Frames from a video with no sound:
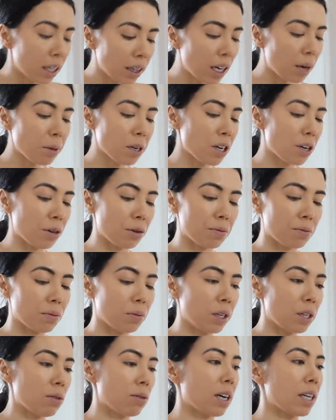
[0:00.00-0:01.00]
let me know
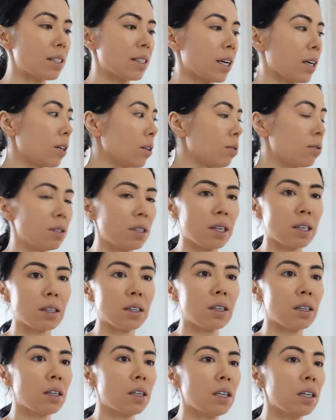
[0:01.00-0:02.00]
what you guys like
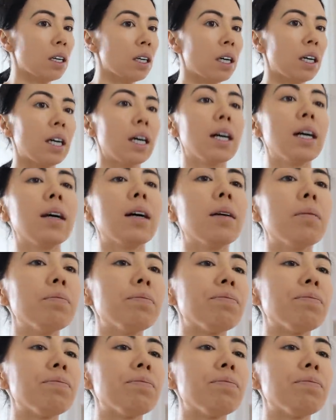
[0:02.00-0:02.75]
using. Um,